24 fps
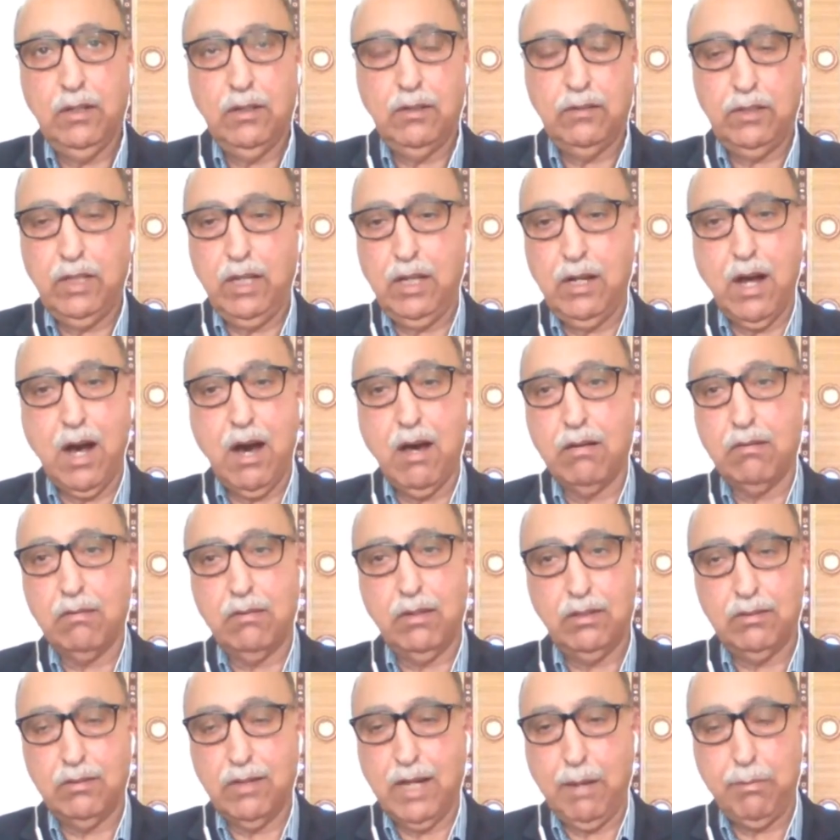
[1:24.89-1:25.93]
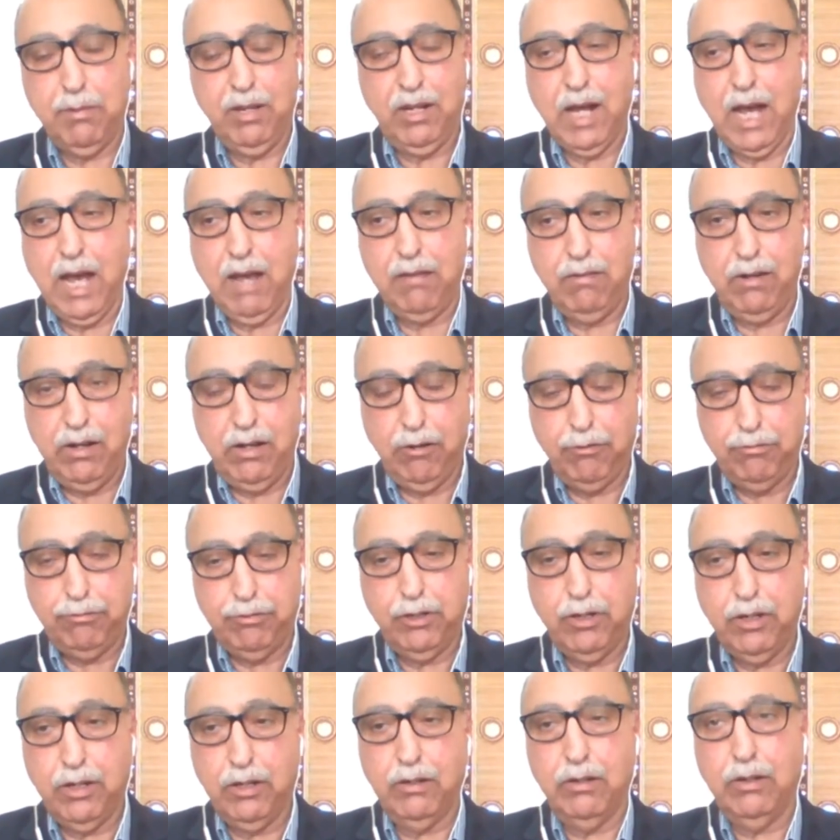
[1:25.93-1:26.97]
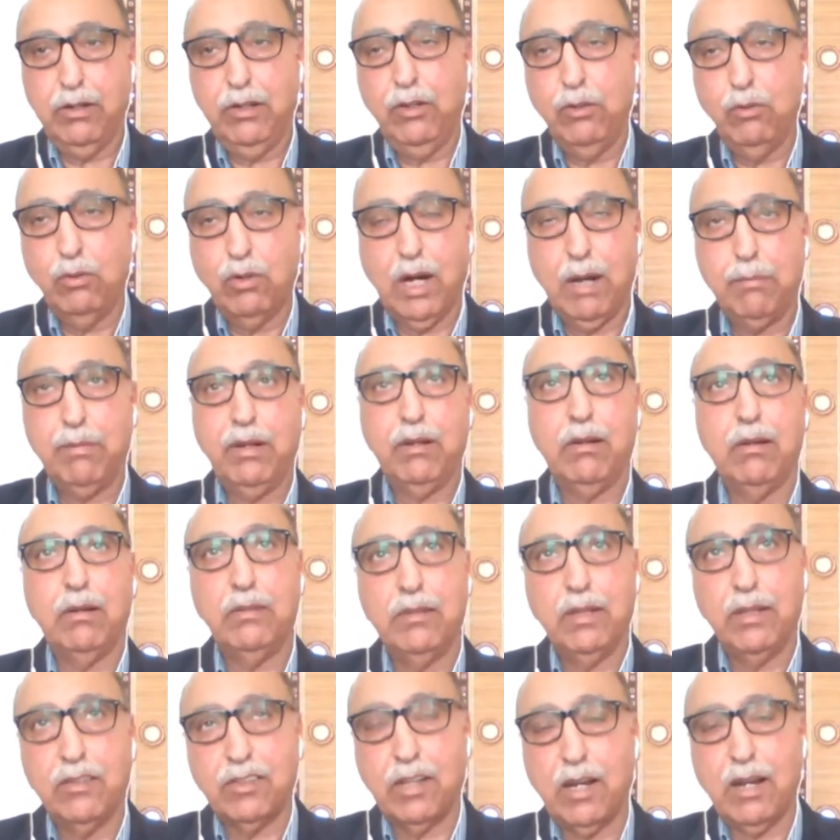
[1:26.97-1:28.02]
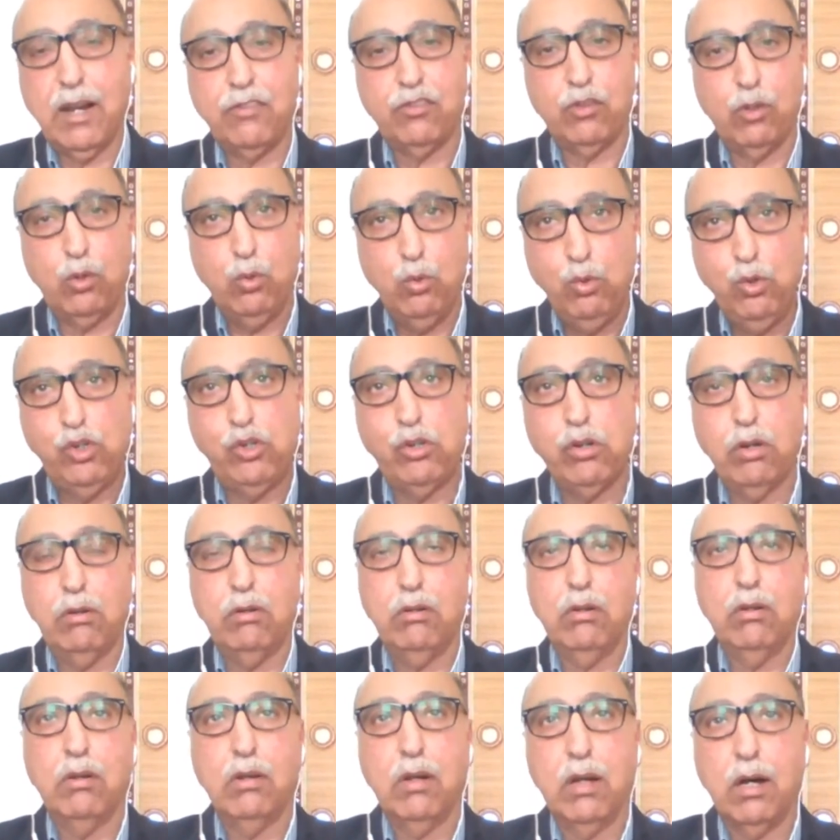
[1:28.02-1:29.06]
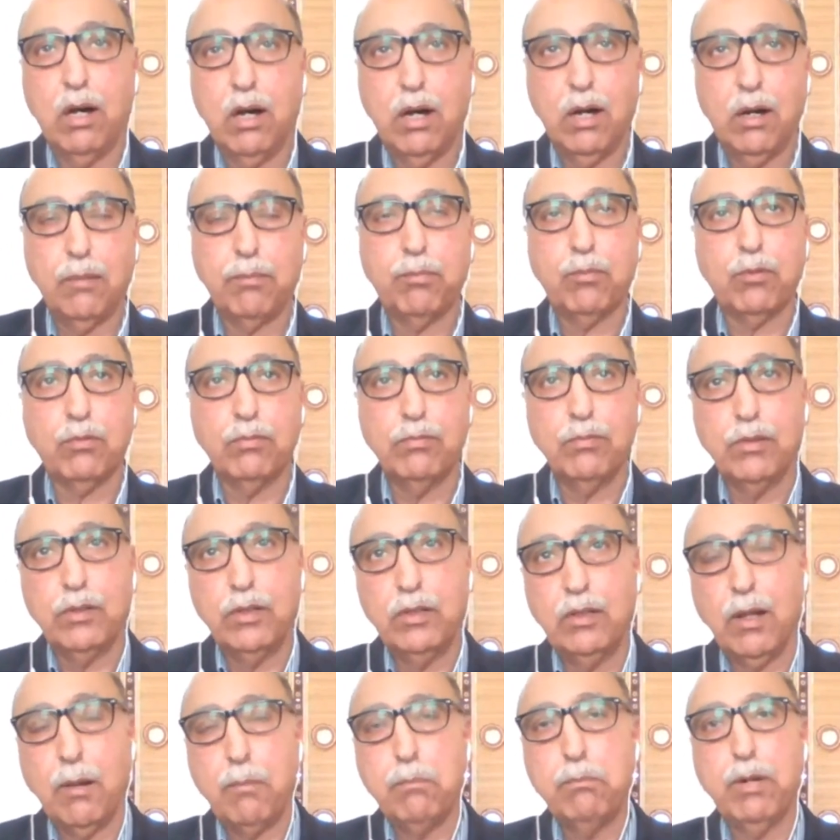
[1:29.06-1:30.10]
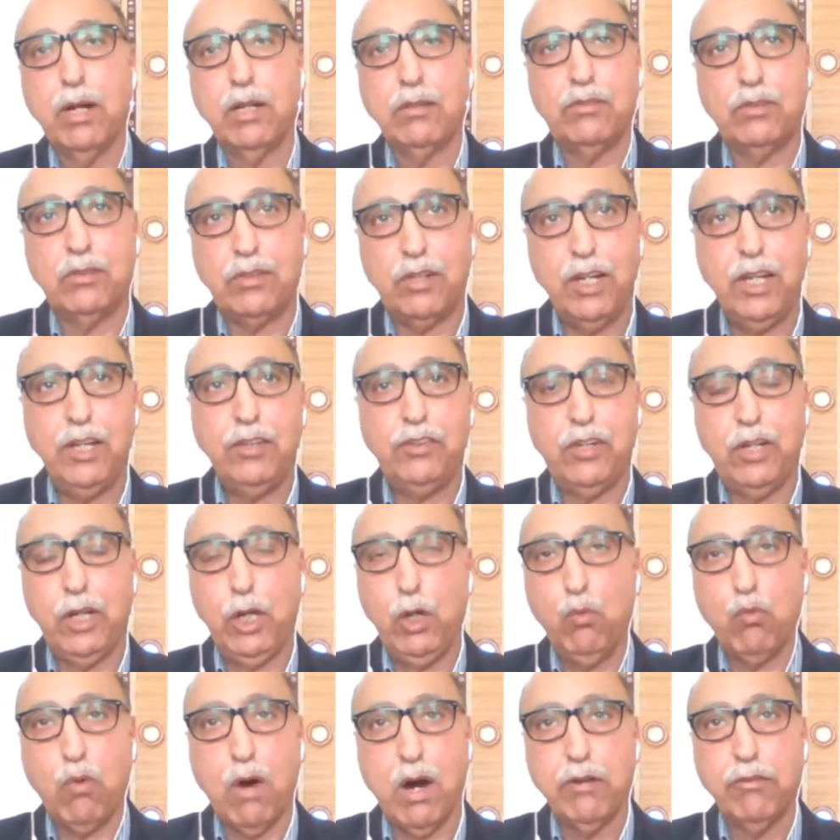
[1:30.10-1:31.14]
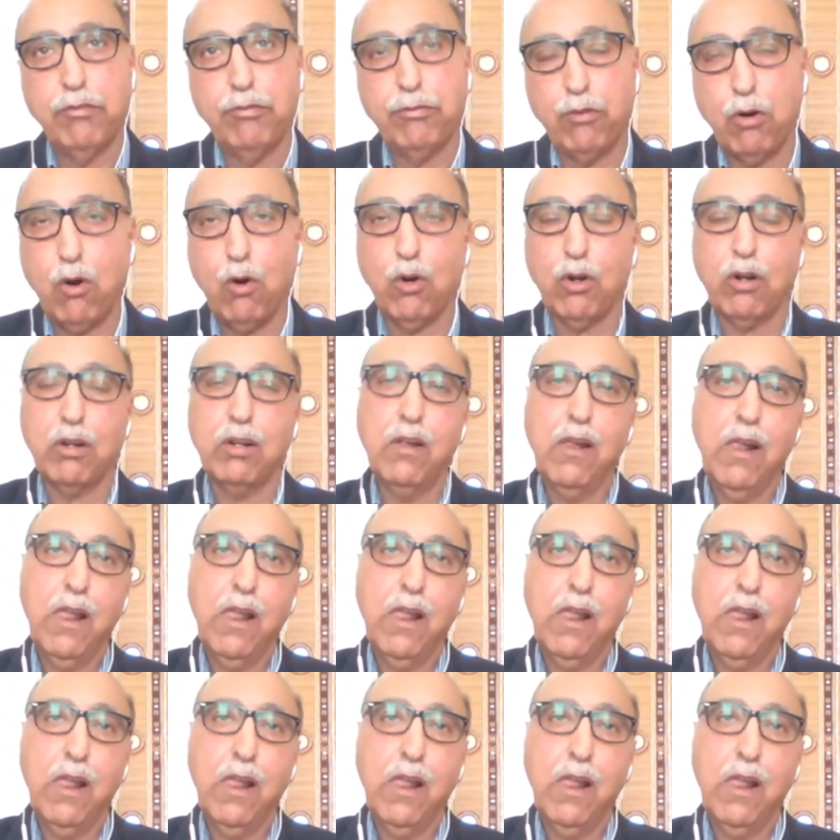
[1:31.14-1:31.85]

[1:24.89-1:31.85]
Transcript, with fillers: There are, I mean, I will refer you, I mean, there's a resolution uh, number 3314.